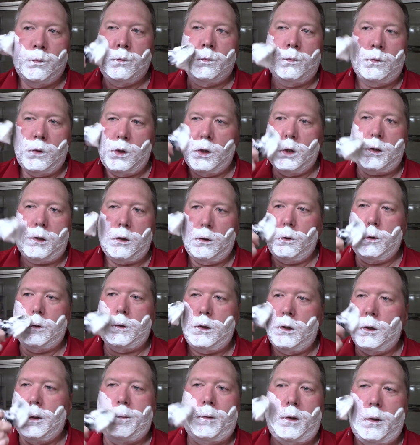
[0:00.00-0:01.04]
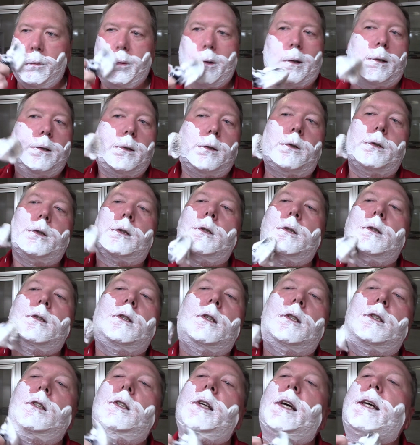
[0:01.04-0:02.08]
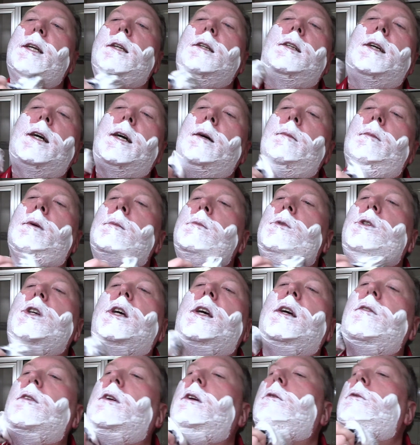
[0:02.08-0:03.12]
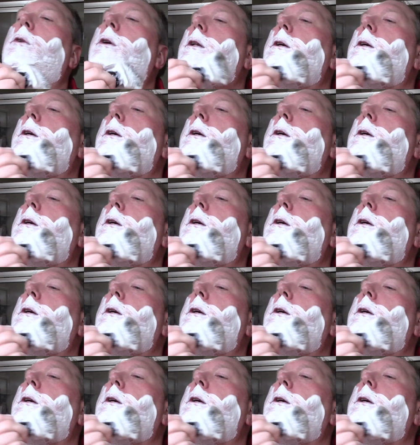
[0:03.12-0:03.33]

just to loosen up the bristles. This is the second time I'm shaving with